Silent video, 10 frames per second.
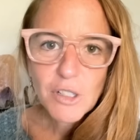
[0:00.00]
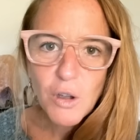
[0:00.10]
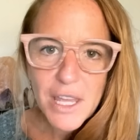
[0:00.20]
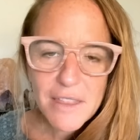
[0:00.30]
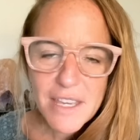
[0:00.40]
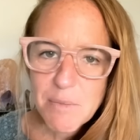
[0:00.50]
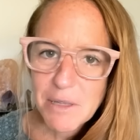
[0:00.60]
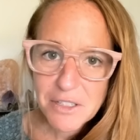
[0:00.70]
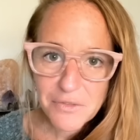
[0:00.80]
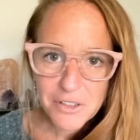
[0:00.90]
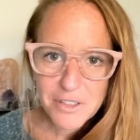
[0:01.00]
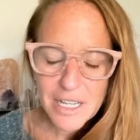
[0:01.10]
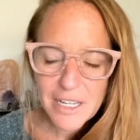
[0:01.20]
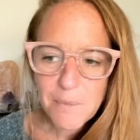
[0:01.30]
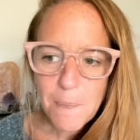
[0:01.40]
Okay, think about this for a
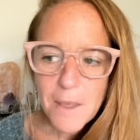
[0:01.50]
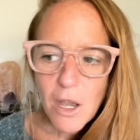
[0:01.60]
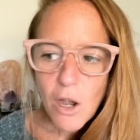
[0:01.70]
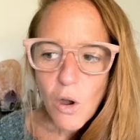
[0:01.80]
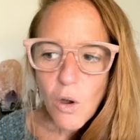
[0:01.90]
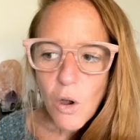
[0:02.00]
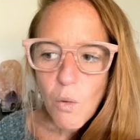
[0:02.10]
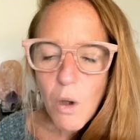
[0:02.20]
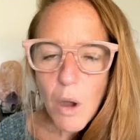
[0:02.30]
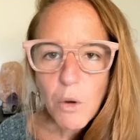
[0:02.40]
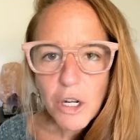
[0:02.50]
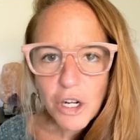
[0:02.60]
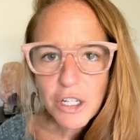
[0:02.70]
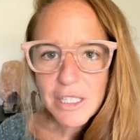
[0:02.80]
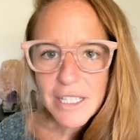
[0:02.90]
second. What we're
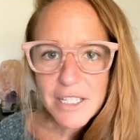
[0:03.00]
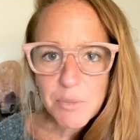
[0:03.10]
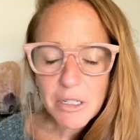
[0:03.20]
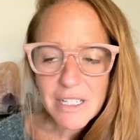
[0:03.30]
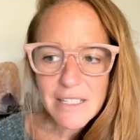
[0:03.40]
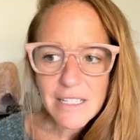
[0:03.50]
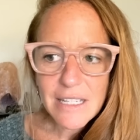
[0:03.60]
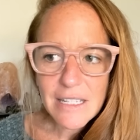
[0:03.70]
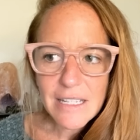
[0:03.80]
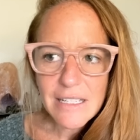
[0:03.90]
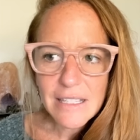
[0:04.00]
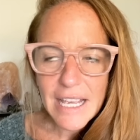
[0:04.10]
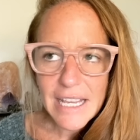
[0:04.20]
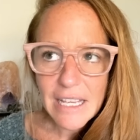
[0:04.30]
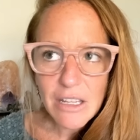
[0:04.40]
currently experiencing is
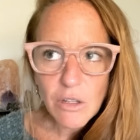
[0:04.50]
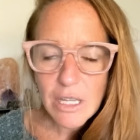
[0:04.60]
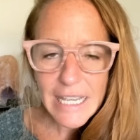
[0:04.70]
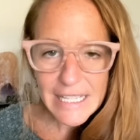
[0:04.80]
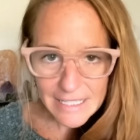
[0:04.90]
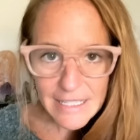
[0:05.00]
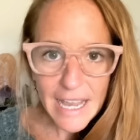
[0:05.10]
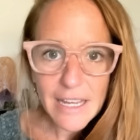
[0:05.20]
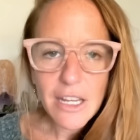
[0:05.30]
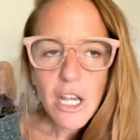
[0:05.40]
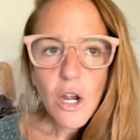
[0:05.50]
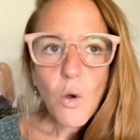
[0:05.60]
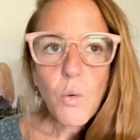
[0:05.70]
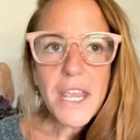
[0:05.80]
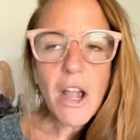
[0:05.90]
like insane.
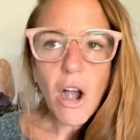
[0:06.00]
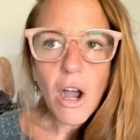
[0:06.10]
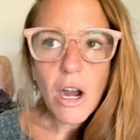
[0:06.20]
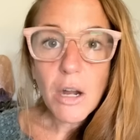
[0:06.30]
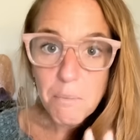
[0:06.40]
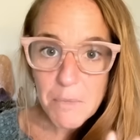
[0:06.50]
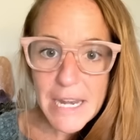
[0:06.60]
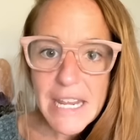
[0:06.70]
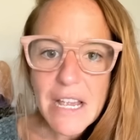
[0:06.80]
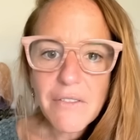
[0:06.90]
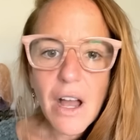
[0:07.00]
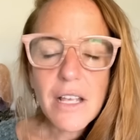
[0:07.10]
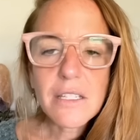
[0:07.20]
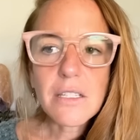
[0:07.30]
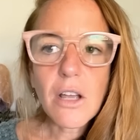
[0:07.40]
Many of
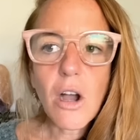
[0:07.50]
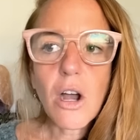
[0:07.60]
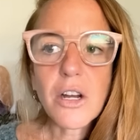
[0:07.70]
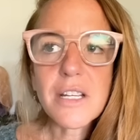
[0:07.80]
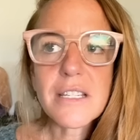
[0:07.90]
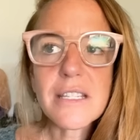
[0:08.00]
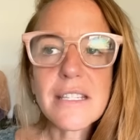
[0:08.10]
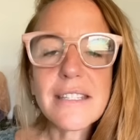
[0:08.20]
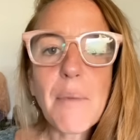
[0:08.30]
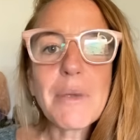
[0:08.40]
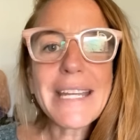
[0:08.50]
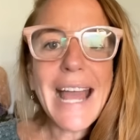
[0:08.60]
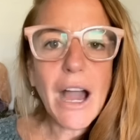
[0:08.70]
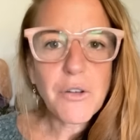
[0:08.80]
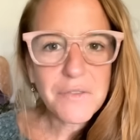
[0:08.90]
us are stepping
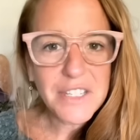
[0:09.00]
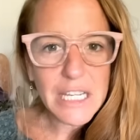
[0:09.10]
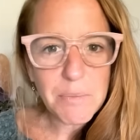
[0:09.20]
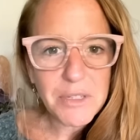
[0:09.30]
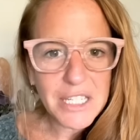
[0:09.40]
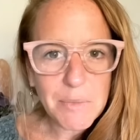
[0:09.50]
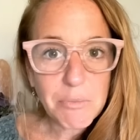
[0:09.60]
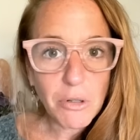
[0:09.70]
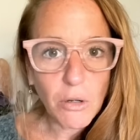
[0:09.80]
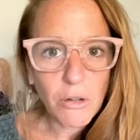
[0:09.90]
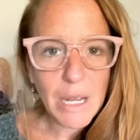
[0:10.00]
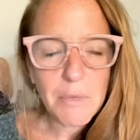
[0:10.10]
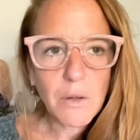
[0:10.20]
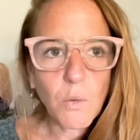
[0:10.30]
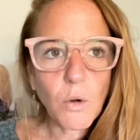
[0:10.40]
out of deep, deep
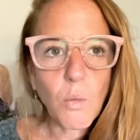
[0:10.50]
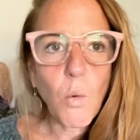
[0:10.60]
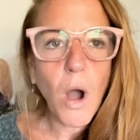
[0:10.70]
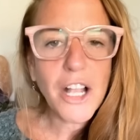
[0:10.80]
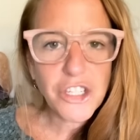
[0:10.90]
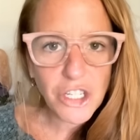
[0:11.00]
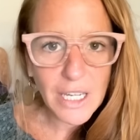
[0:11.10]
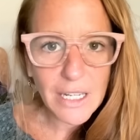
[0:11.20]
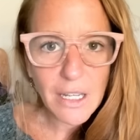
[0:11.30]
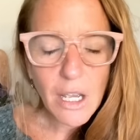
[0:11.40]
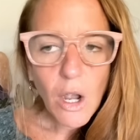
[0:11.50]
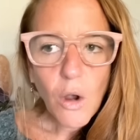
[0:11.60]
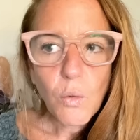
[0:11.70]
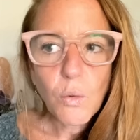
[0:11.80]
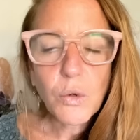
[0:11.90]
programming. We're watching
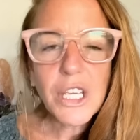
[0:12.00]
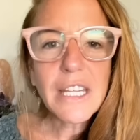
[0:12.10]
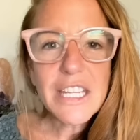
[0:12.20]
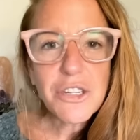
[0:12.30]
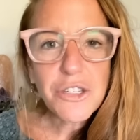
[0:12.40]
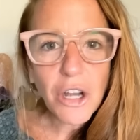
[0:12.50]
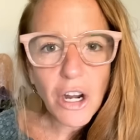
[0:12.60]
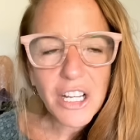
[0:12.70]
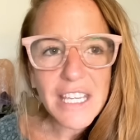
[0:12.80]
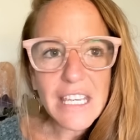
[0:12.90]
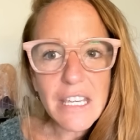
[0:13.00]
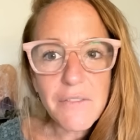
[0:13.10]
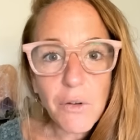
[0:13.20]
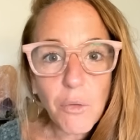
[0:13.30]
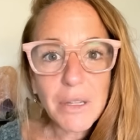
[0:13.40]
really dark
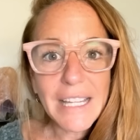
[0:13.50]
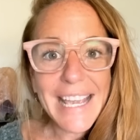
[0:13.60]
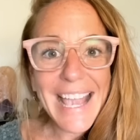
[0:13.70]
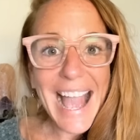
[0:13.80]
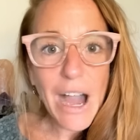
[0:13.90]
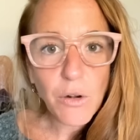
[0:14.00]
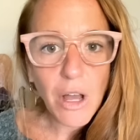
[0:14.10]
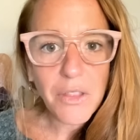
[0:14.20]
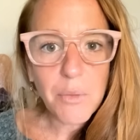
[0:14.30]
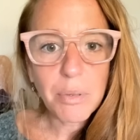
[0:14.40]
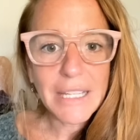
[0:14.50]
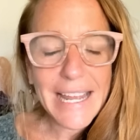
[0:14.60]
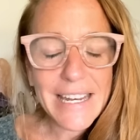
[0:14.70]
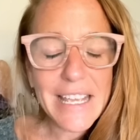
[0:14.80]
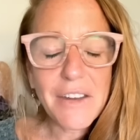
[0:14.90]
evil play out on the
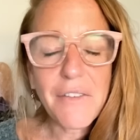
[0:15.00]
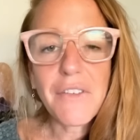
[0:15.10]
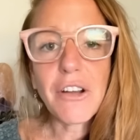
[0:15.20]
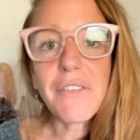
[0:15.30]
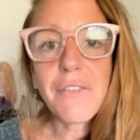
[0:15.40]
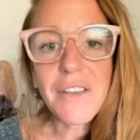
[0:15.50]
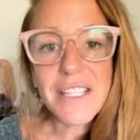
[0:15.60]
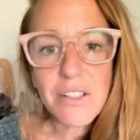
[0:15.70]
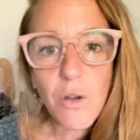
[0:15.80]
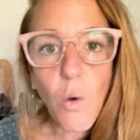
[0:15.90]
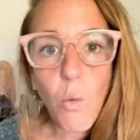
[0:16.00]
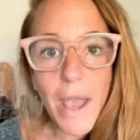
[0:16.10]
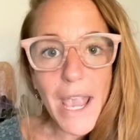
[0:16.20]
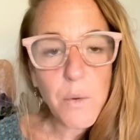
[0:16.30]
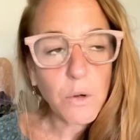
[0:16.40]
planet in a very physical
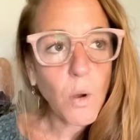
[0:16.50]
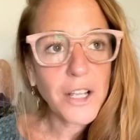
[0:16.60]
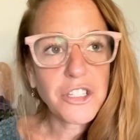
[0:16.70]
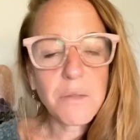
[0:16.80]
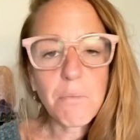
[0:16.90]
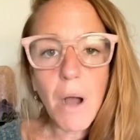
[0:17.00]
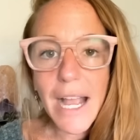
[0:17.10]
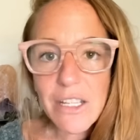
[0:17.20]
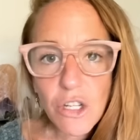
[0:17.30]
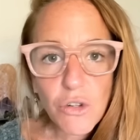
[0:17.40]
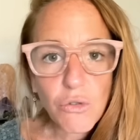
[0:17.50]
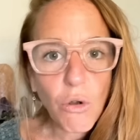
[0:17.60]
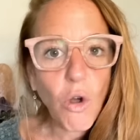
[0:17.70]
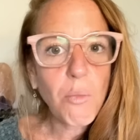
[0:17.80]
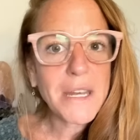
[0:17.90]
way. We're watching mind
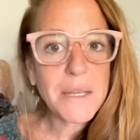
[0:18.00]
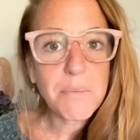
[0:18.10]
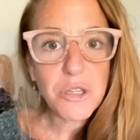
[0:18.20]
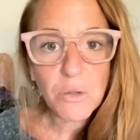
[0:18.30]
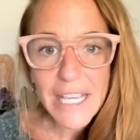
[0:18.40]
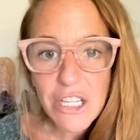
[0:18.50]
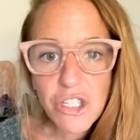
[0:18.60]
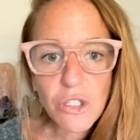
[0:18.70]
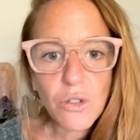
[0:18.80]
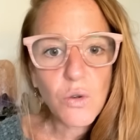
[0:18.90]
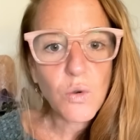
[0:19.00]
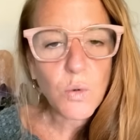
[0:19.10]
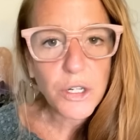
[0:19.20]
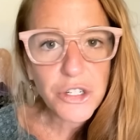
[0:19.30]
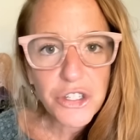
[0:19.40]
control, manipulation,
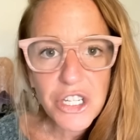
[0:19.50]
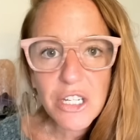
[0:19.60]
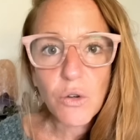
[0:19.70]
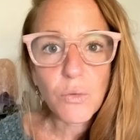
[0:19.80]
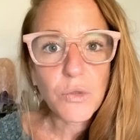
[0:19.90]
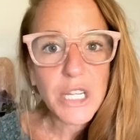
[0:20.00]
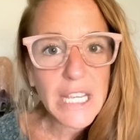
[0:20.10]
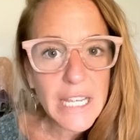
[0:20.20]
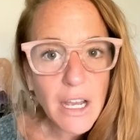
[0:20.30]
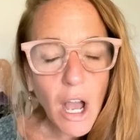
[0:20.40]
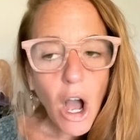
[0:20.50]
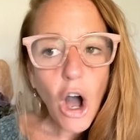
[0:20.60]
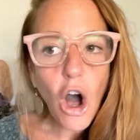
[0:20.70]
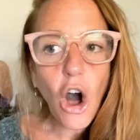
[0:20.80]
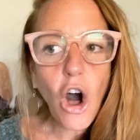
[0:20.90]
coercion, greed,
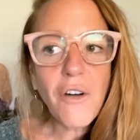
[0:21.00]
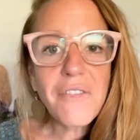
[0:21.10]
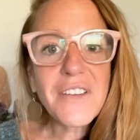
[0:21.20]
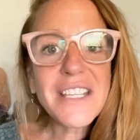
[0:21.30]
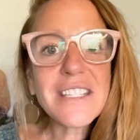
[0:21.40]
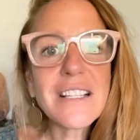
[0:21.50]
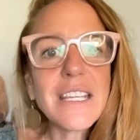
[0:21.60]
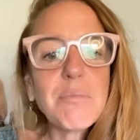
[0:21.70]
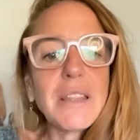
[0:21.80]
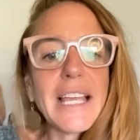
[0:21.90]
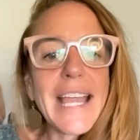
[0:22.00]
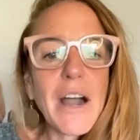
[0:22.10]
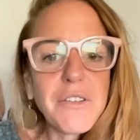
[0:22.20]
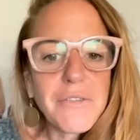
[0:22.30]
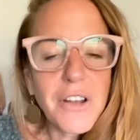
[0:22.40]
all physically play
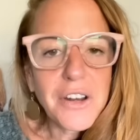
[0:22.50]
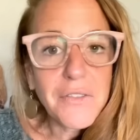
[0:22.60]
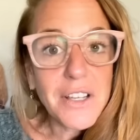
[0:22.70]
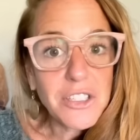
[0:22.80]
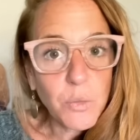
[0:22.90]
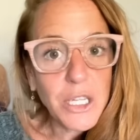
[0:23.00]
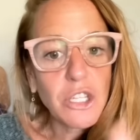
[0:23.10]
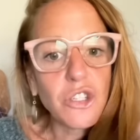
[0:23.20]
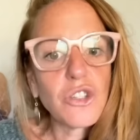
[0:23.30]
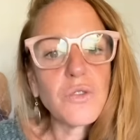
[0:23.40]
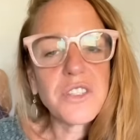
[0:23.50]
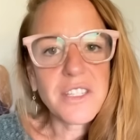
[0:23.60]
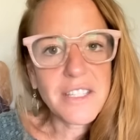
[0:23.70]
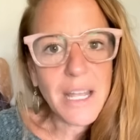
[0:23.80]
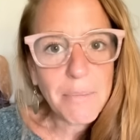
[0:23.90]
out in front of us so we can choose
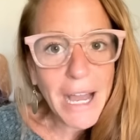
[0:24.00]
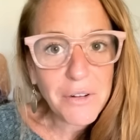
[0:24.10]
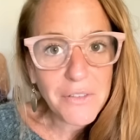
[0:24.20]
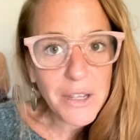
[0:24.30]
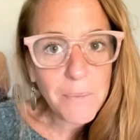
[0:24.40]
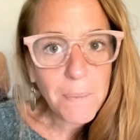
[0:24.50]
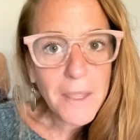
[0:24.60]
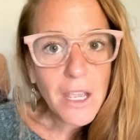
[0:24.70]
to step out of it.